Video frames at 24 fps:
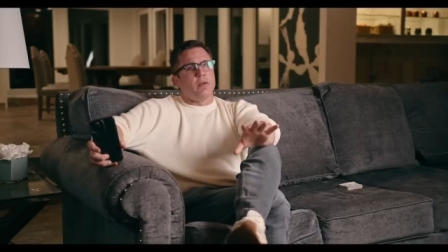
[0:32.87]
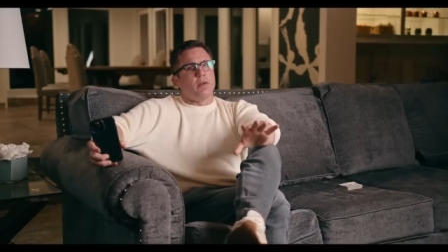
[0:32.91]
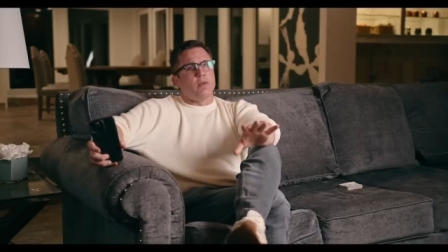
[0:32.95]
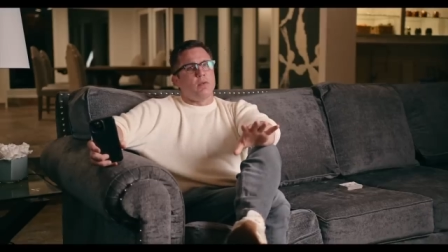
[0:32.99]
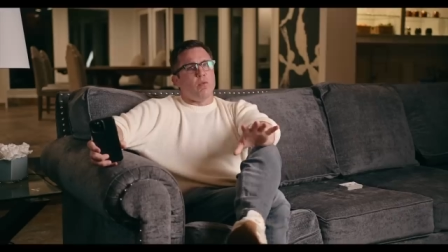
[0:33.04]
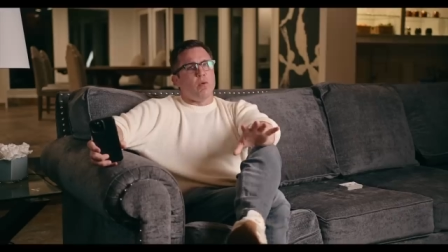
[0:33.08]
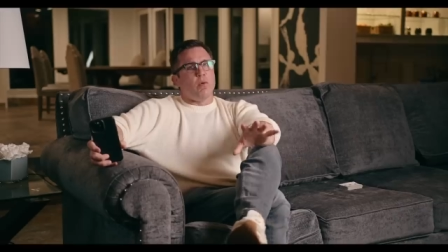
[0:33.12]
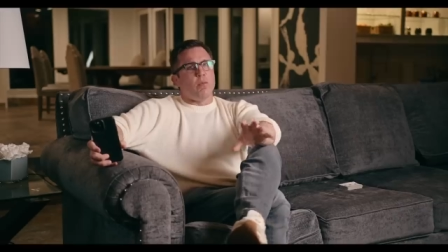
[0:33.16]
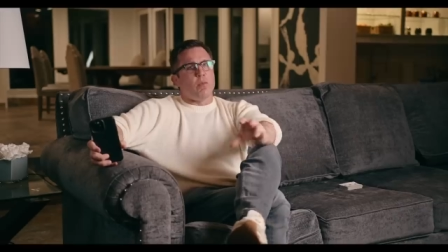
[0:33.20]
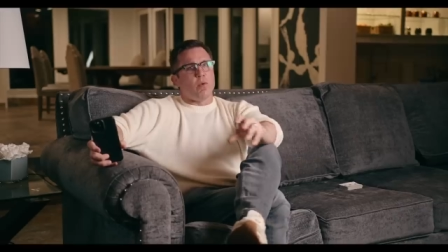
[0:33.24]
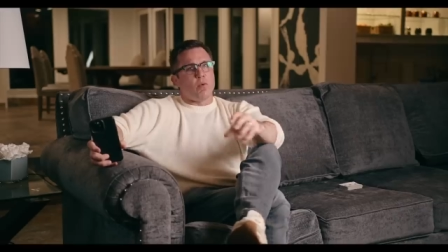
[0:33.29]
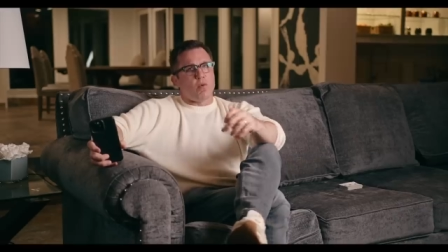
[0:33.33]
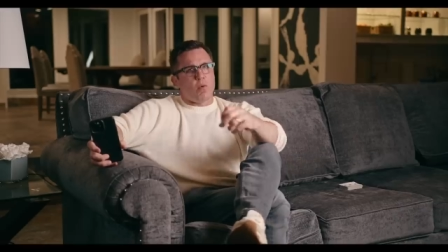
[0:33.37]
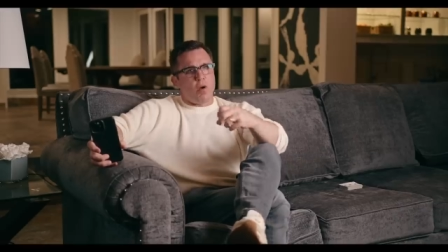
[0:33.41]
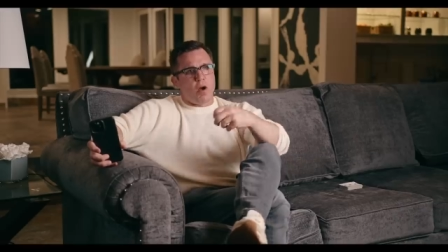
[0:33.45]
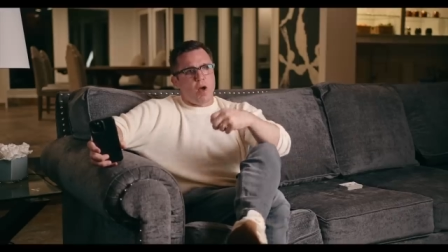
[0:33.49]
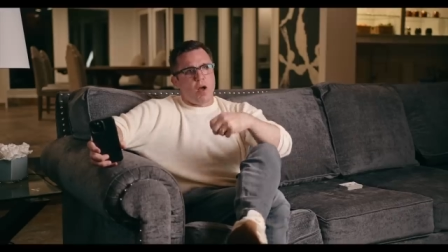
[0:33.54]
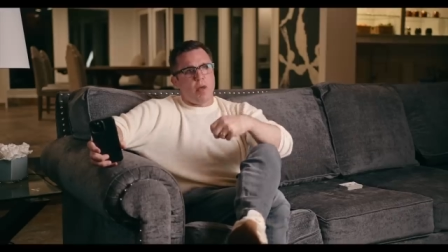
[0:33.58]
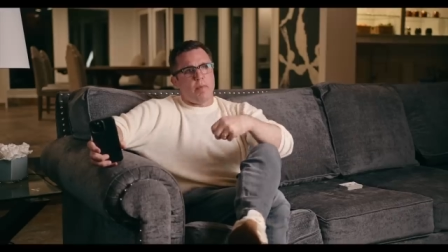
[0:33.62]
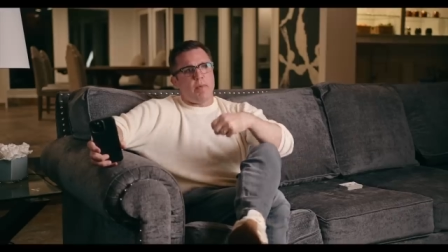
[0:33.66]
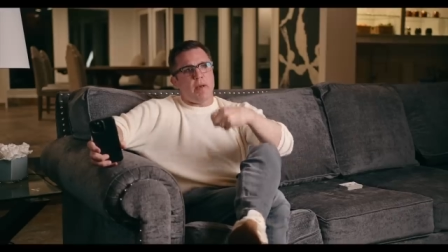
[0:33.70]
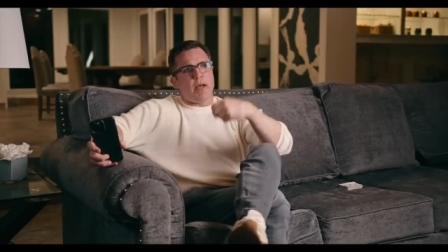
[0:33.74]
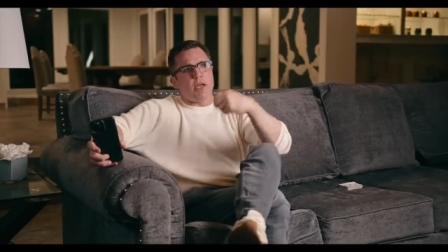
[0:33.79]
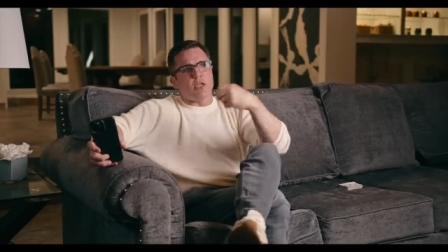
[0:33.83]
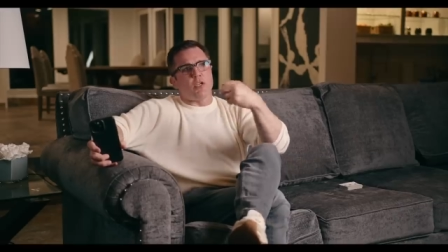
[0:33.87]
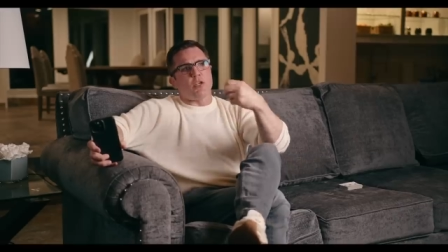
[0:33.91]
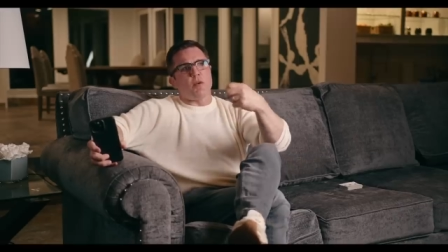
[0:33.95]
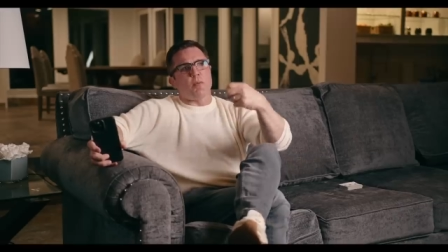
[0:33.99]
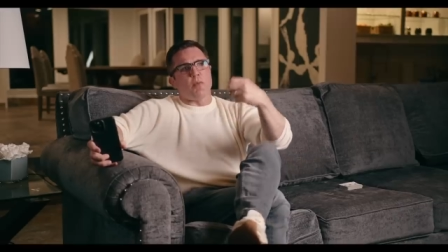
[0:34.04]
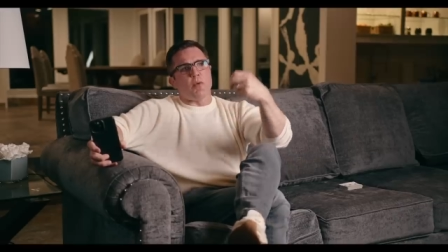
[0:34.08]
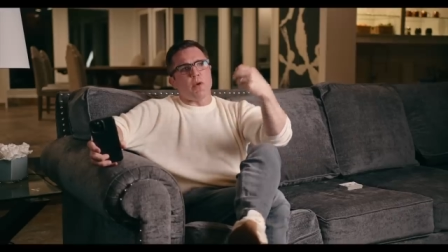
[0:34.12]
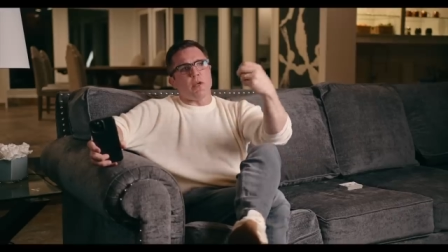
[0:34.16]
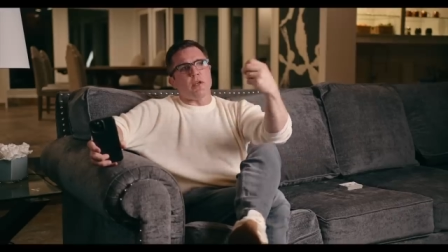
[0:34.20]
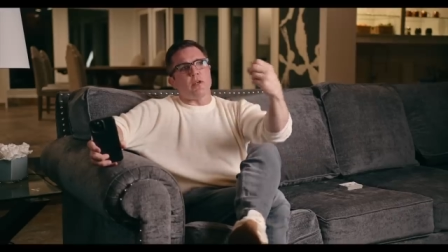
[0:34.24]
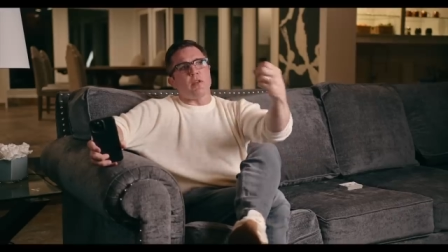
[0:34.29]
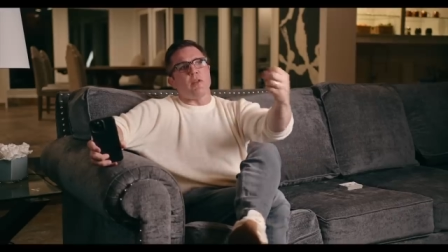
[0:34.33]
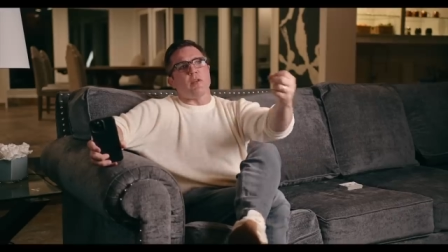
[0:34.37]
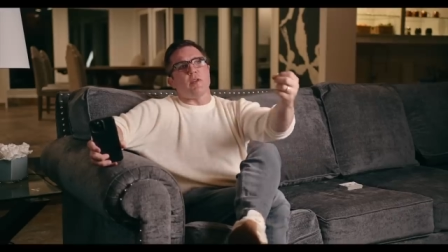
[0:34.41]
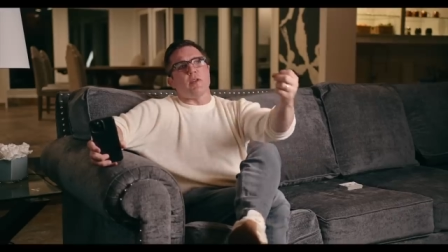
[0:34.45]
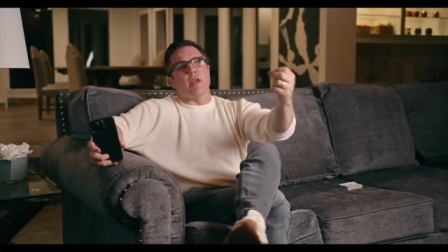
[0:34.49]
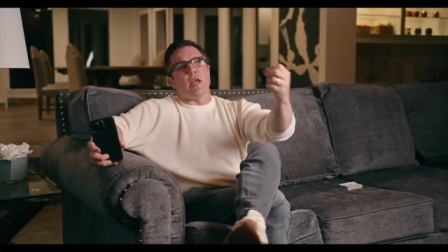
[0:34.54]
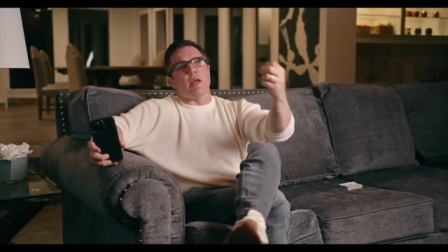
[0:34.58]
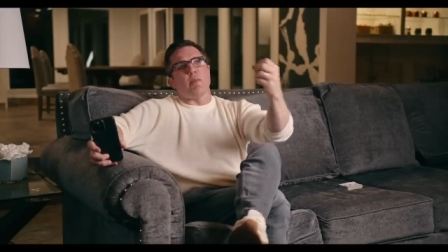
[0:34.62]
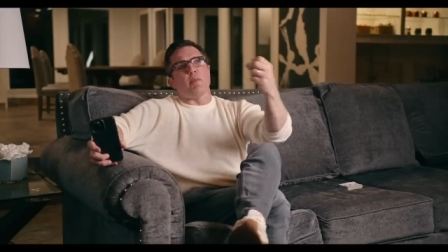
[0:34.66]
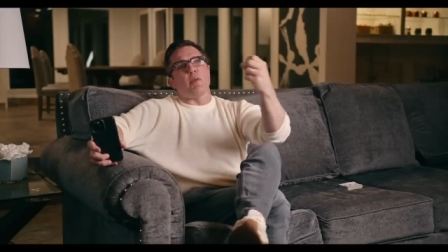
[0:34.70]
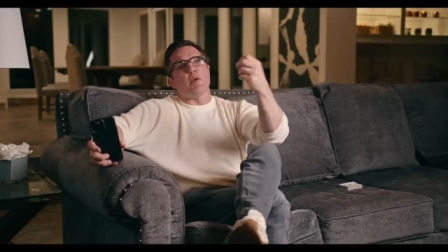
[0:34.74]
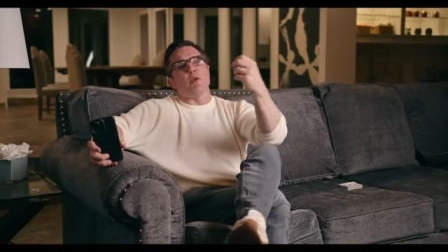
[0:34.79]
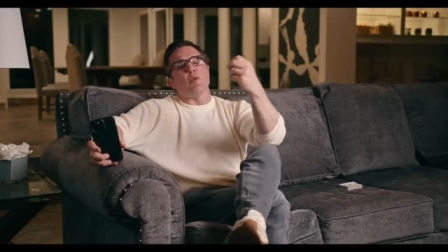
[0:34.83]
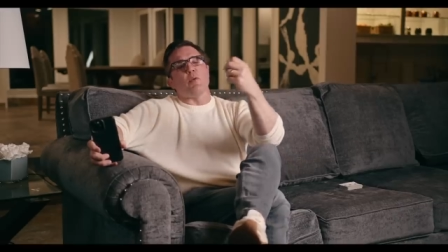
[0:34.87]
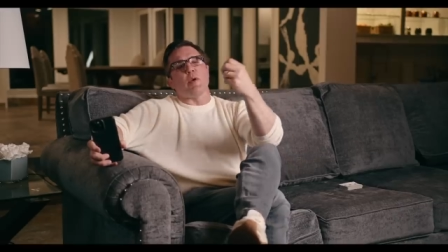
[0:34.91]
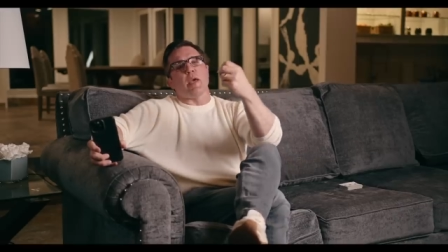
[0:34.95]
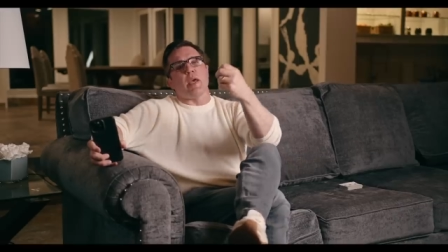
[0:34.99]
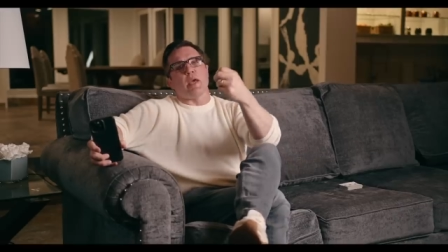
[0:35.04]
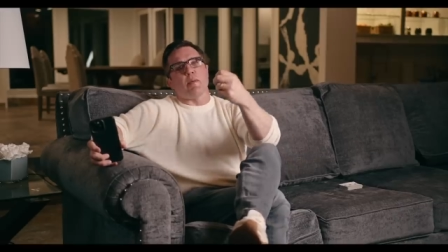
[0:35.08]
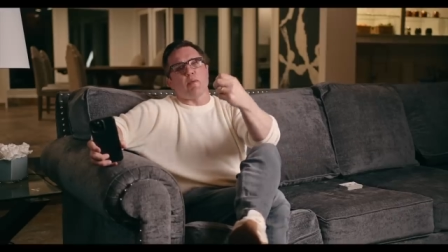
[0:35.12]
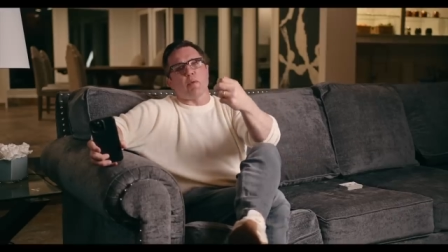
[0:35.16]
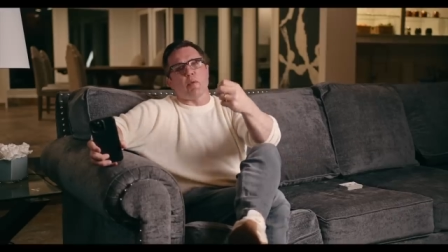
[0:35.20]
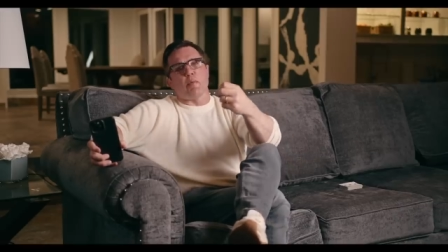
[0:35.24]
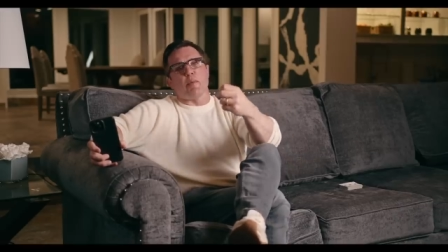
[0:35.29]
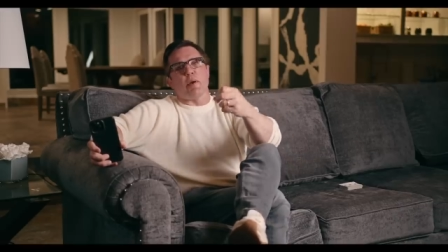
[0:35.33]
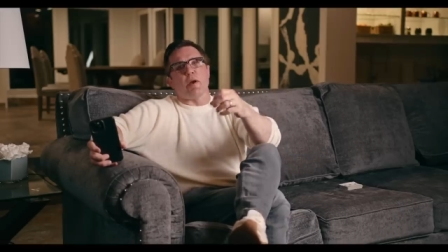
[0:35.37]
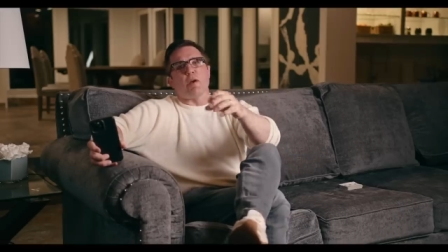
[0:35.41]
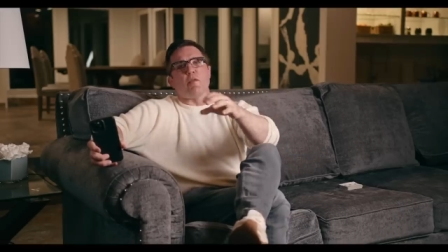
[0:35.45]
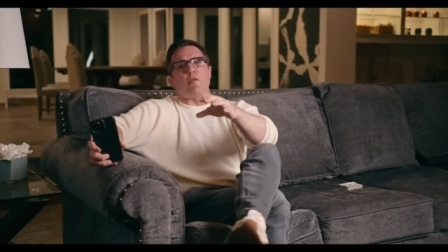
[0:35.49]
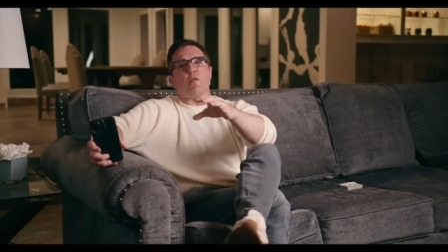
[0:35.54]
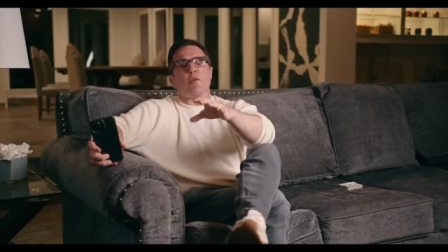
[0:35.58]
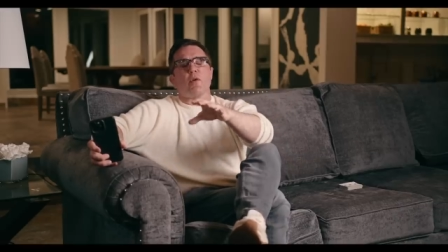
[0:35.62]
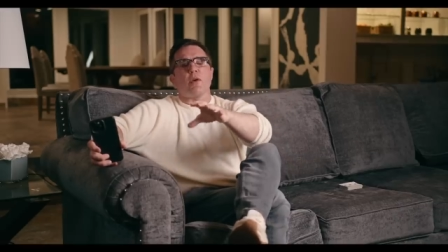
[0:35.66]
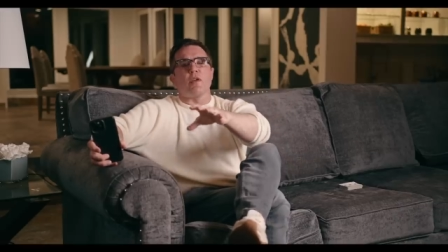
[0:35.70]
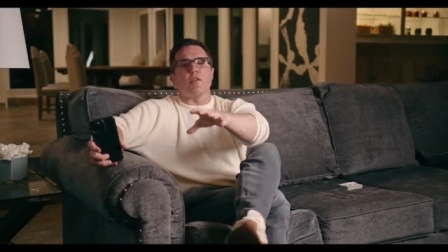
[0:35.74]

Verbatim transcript: What Merab has to bring to the table, you can't prepare for.